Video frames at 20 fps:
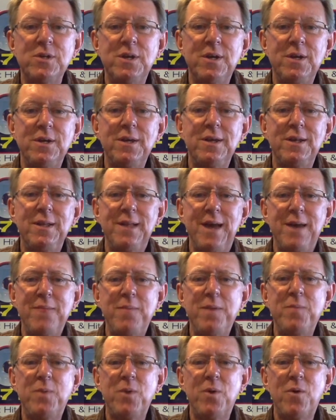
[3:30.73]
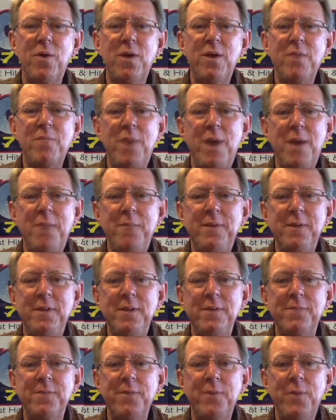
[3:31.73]
and a lot of people credit Bob
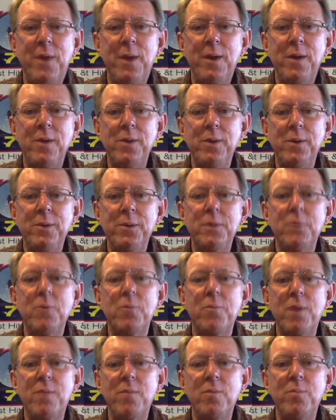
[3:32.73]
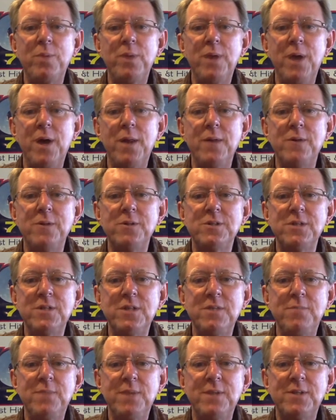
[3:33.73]
Dylan for that, although there were probably others in
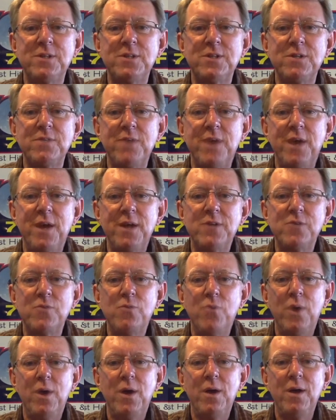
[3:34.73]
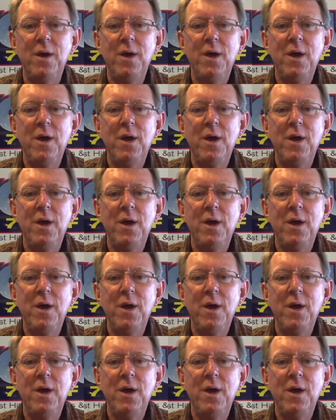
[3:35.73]
the midst of that as well